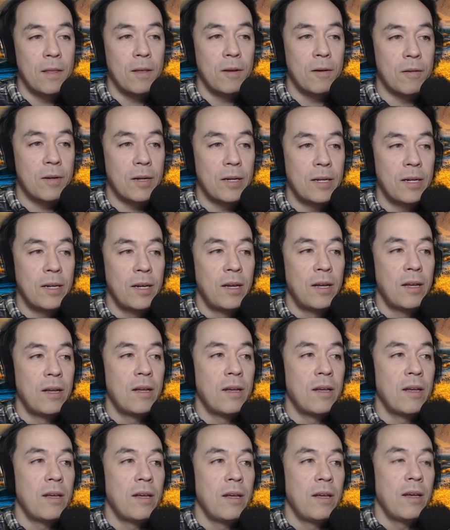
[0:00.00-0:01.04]
Okay,
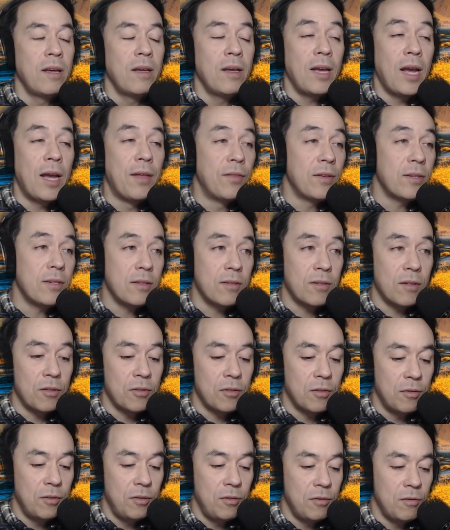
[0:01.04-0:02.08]
and this is
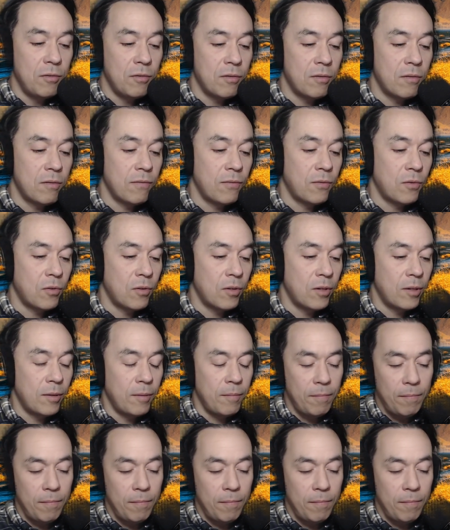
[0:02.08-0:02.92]
also used for